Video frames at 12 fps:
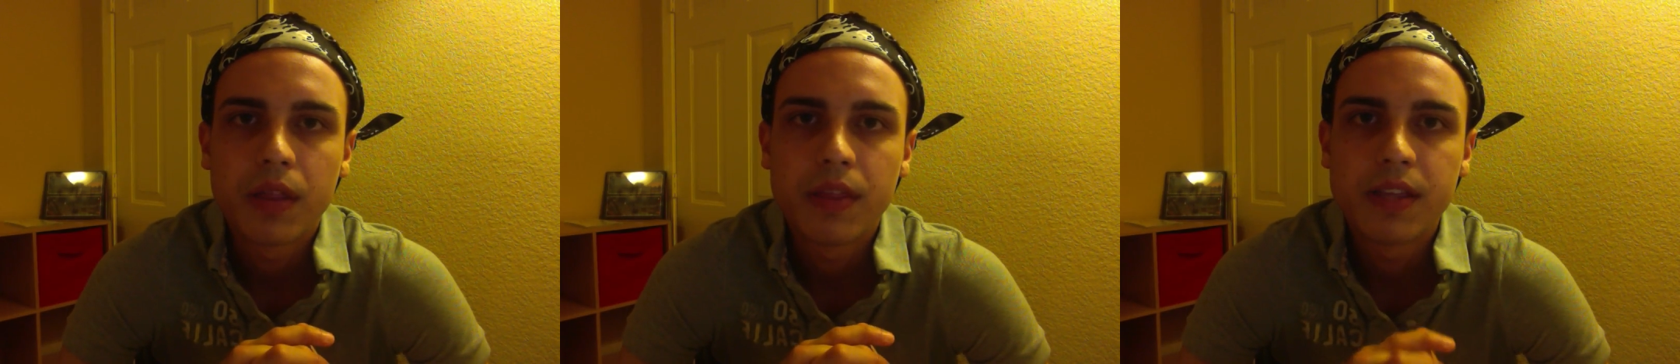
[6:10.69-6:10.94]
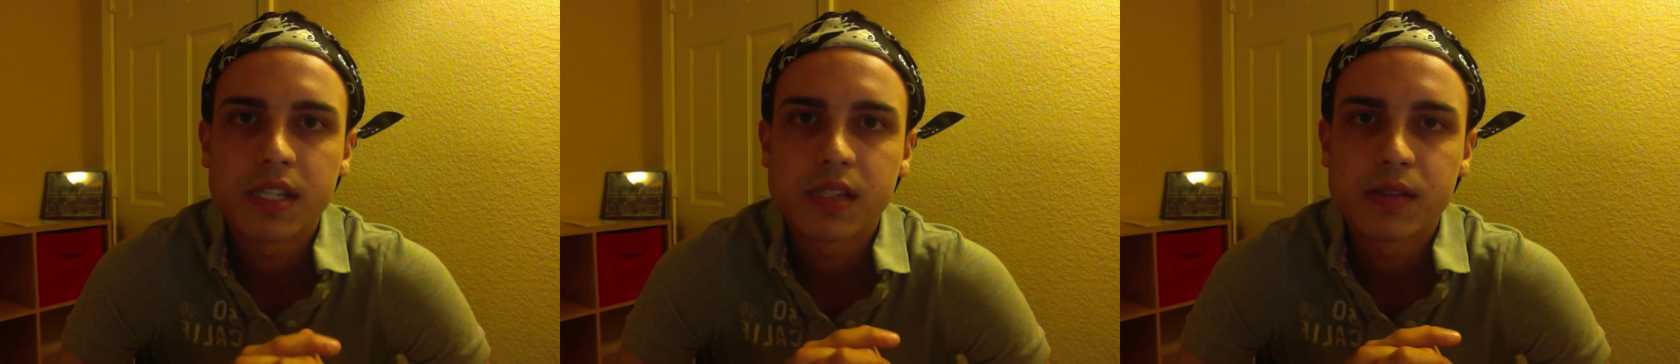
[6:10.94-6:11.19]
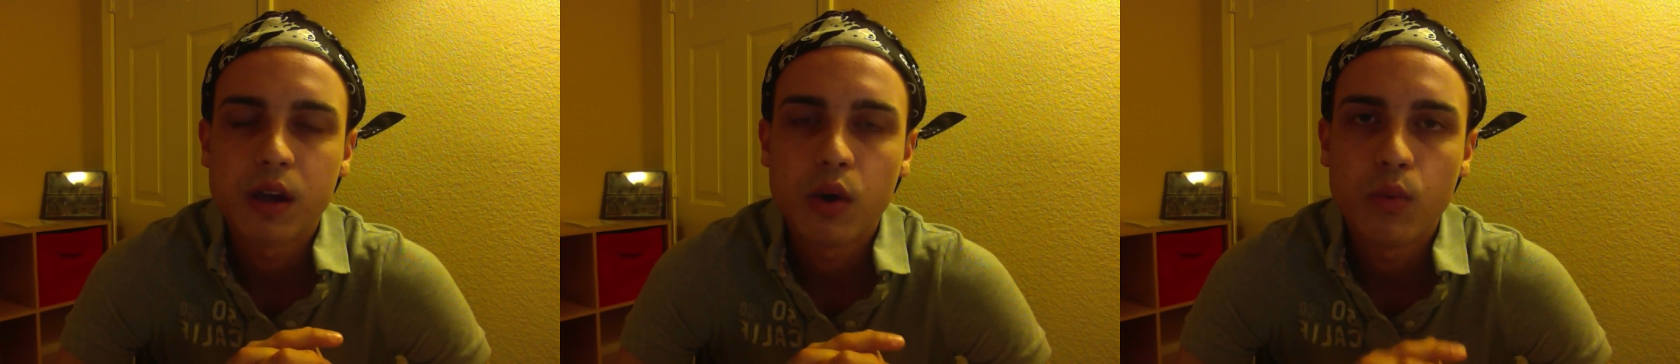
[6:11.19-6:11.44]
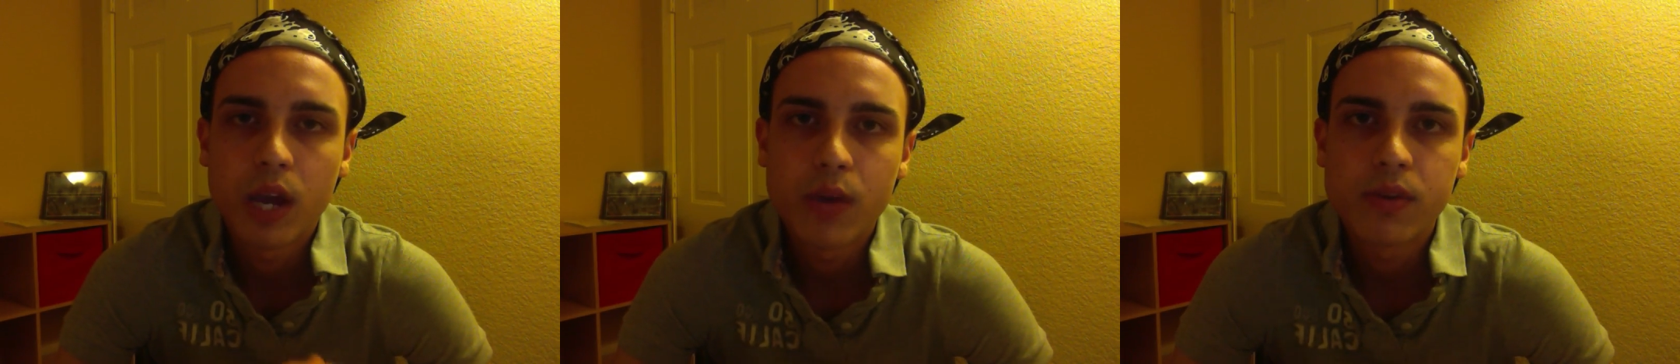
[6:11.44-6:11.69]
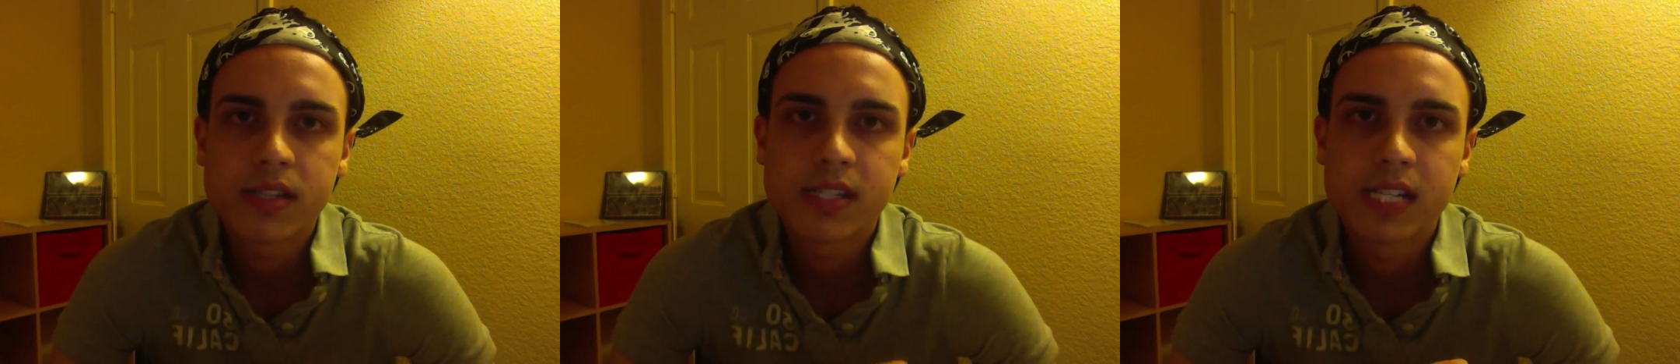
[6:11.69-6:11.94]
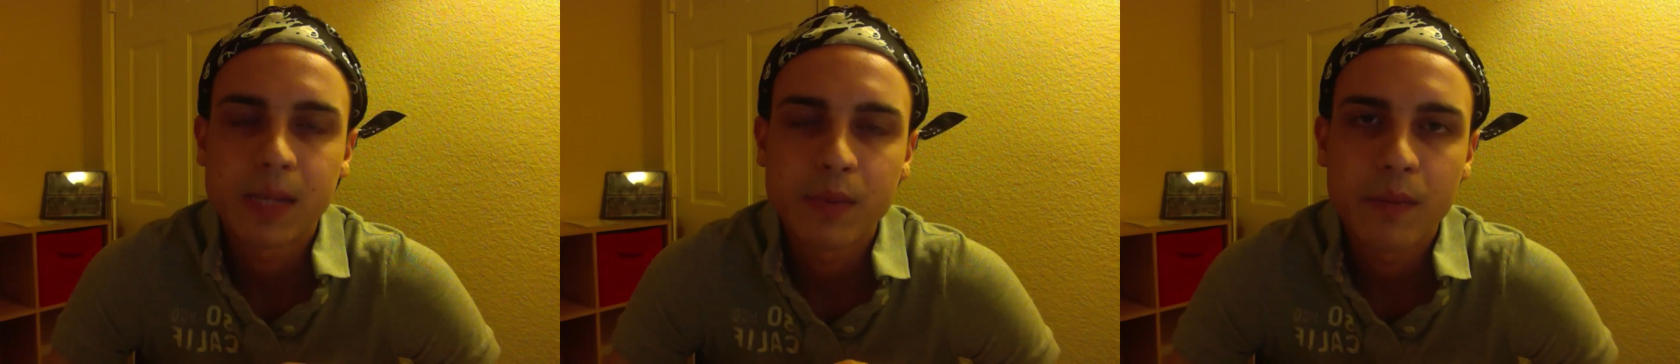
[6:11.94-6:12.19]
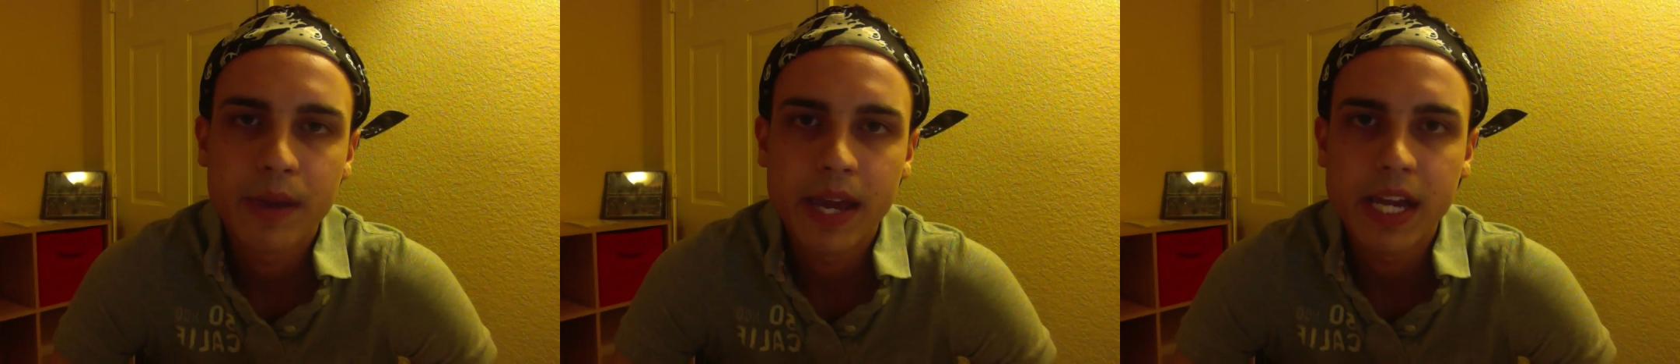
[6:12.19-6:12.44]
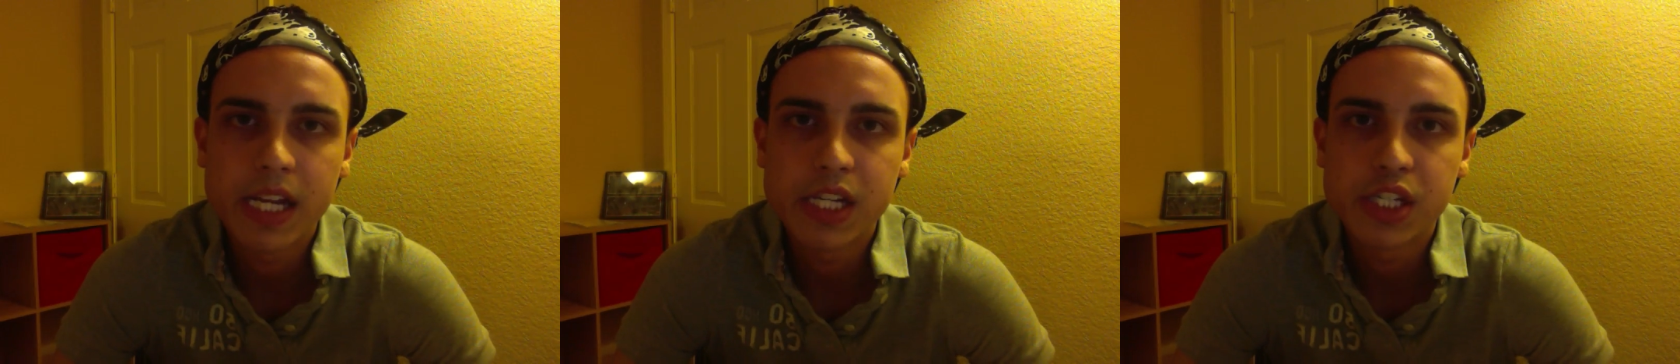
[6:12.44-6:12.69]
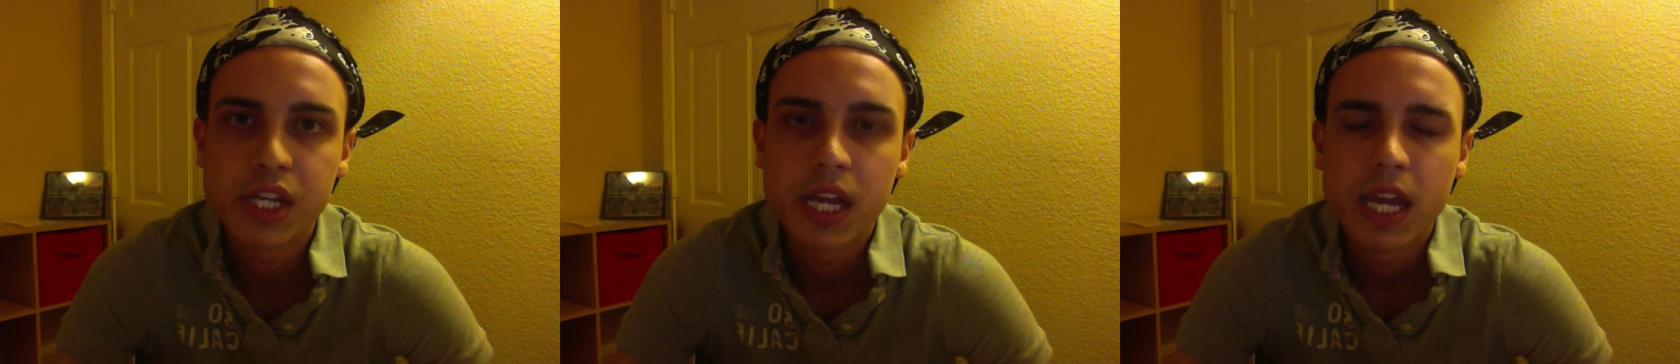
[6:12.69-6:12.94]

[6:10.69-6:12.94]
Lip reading: this Away with Stigma page